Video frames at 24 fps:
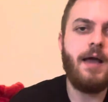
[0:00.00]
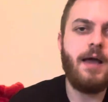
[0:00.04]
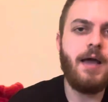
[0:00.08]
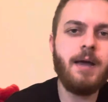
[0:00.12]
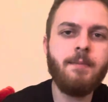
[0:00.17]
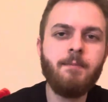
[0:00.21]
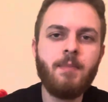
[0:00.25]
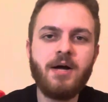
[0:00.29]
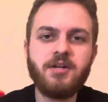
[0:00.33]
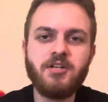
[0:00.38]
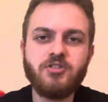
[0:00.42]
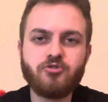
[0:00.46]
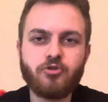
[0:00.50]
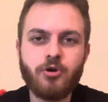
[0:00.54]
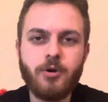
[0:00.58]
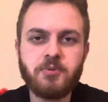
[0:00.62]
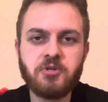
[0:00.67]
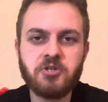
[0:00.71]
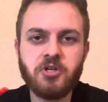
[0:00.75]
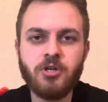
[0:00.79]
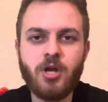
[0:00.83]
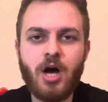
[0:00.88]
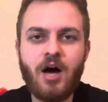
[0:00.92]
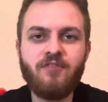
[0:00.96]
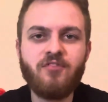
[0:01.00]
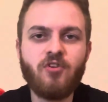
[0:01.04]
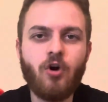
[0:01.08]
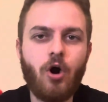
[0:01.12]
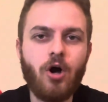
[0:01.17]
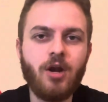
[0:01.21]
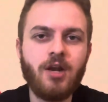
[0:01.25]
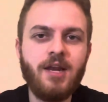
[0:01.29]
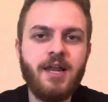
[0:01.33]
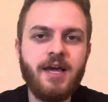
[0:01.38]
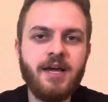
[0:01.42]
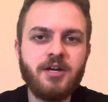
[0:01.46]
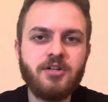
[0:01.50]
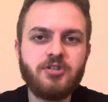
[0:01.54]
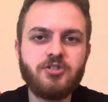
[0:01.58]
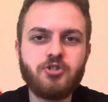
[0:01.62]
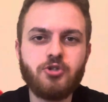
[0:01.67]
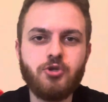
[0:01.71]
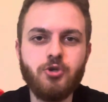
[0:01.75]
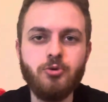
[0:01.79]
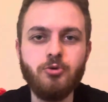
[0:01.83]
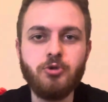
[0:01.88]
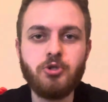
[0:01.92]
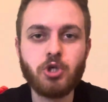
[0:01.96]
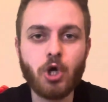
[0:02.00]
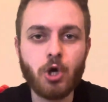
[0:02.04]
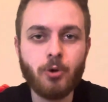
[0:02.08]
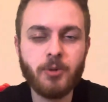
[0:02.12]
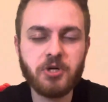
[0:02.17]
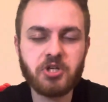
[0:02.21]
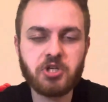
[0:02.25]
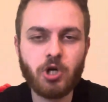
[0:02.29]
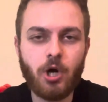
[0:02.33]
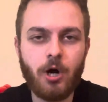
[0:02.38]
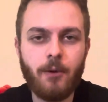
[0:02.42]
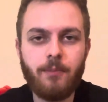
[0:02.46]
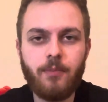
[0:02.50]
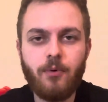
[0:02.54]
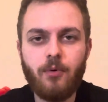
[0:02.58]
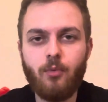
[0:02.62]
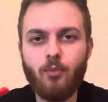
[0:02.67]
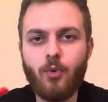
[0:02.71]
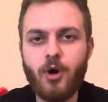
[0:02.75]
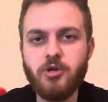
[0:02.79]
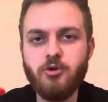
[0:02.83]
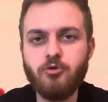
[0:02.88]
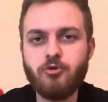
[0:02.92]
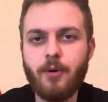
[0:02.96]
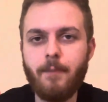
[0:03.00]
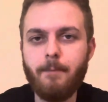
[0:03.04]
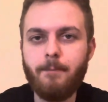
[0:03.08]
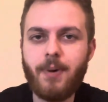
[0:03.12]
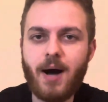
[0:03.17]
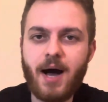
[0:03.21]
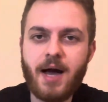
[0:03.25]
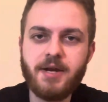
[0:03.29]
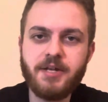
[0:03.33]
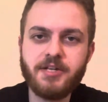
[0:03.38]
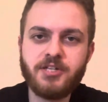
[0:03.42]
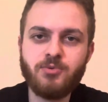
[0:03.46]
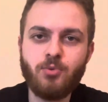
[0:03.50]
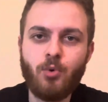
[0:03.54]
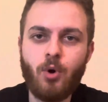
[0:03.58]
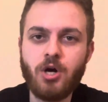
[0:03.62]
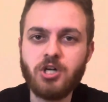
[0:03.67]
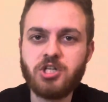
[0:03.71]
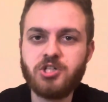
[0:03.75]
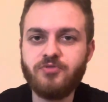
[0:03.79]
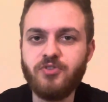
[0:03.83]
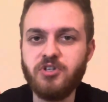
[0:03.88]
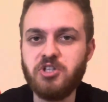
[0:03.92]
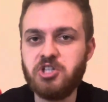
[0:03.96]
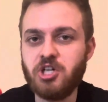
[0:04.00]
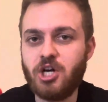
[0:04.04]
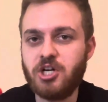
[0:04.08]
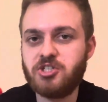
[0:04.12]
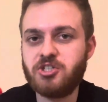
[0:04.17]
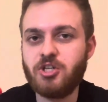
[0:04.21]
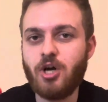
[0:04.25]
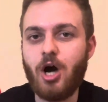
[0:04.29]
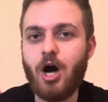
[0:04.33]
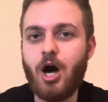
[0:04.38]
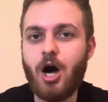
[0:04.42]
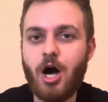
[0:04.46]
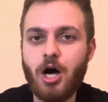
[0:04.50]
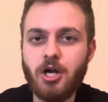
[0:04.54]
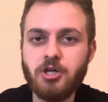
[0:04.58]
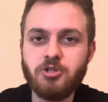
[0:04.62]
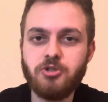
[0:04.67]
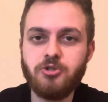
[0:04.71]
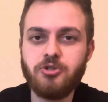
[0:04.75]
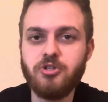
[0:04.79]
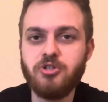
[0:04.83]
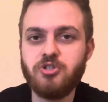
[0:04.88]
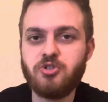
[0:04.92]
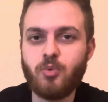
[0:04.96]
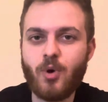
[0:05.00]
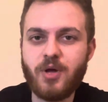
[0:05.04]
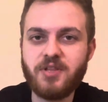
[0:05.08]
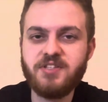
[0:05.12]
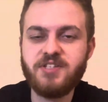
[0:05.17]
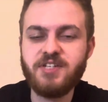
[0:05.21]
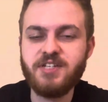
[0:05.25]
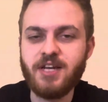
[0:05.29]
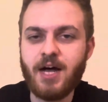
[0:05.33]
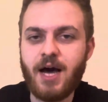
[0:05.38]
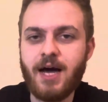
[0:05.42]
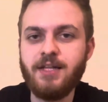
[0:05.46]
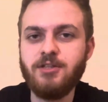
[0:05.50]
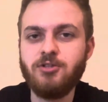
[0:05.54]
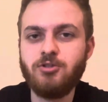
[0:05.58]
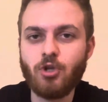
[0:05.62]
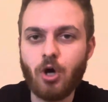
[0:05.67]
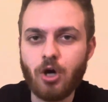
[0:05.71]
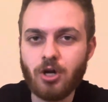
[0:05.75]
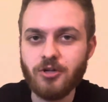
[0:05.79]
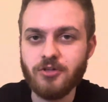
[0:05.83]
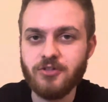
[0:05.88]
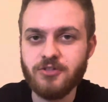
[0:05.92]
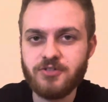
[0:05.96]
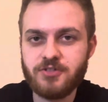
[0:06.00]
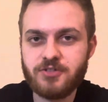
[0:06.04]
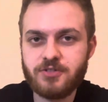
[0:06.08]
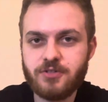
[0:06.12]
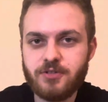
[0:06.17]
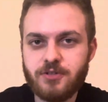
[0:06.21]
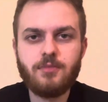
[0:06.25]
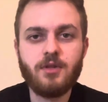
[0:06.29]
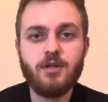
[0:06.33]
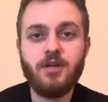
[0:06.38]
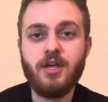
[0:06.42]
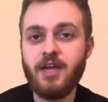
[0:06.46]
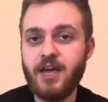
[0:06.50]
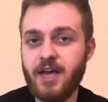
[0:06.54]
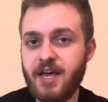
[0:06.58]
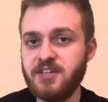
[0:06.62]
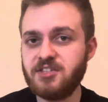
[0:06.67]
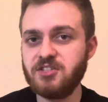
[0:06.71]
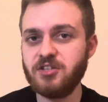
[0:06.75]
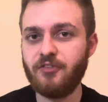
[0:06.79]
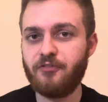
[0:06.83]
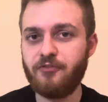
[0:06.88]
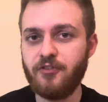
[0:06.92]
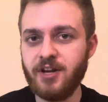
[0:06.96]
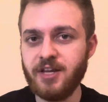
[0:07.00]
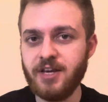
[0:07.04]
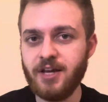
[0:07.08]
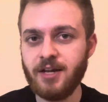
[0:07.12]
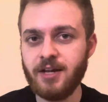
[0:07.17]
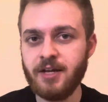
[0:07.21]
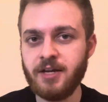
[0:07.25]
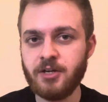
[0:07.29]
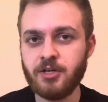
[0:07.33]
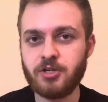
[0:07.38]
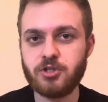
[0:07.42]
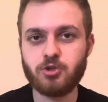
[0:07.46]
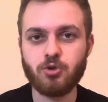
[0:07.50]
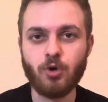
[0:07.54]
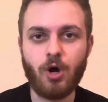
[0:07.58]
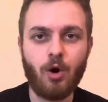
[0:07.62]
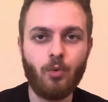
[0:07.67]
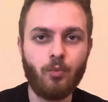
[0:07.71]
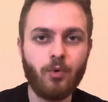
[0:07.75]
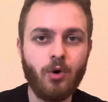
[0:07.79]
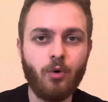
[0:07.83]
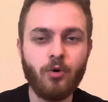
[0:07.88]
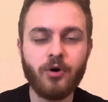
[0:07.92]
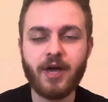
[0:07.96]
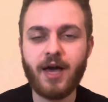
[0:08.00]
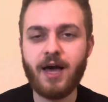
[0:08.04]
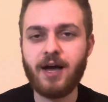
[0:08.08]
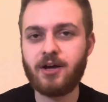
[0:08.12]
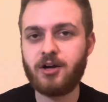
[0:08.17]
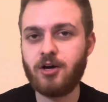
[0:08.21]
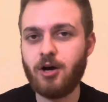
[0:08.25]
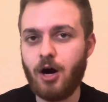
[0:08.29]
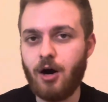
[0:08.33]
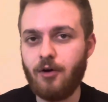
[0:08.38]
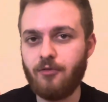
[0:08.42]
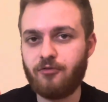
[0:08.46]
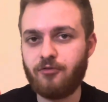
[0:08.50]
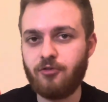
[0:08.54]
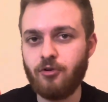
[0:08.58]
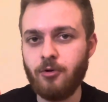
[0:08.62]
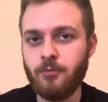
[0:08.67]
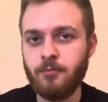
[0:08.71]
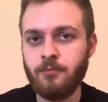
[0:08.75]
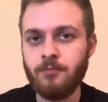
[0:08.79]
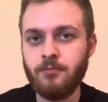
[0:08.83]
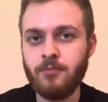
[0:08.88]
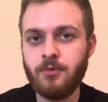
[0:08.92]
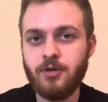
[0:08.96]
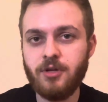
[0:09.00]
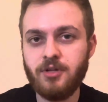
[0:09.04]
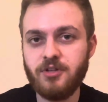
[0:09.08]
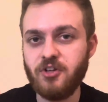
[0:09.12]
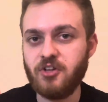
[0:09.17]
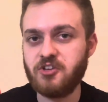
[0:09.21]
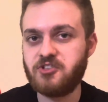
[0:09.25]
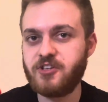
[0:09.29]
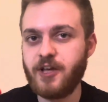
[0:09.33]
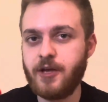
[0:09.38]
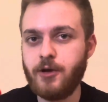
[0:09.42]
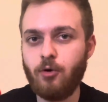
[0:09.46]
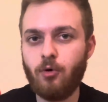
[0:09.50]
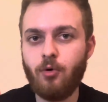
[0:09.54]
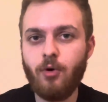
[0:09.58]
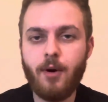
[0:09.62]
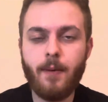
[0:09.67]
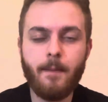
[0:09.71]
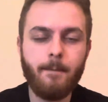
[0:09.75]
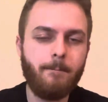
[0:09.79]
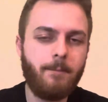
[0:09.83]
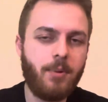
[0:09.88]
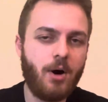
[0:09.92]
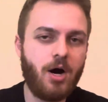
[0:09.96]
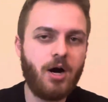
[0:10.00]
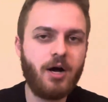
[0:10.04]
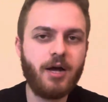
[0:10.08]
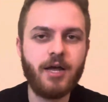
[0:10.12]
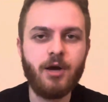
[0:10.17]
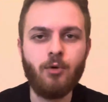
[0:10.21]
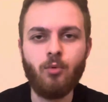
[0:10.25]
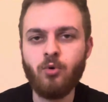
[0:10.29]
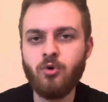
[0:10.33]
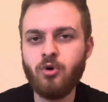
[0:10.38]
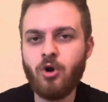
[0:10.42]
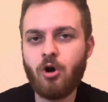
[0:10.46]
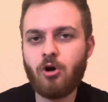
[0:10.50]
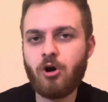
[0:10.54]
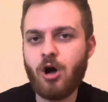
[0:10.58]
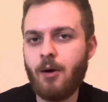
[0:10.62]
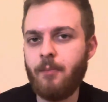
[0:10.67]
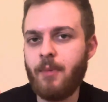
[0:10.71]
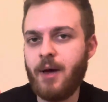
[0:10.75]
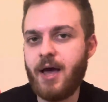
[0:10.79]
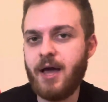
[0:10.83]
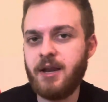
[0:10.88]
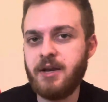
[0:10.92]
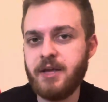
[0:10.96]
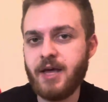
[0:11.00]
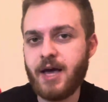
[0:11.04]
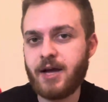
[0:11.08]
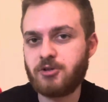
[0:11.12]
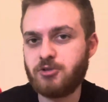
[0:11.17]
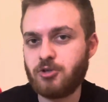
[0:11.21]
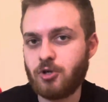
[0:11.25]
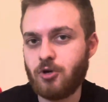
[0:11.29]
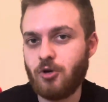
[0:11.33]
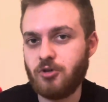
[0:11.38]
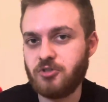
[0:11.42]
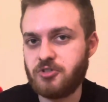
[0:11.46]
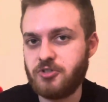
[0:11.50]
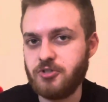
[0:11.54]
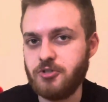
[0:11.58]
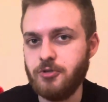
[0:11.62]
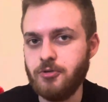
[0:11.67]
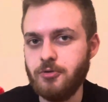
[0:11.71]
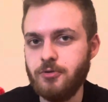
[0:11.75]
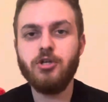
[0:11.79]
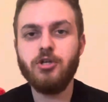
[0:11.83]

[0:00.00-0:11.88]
In my description, I've got a link to Joma Shop where you can buy this watch for just $129. It is an affiliate link, so I will get a cut from the sale, but it will not come at any extra cost to you.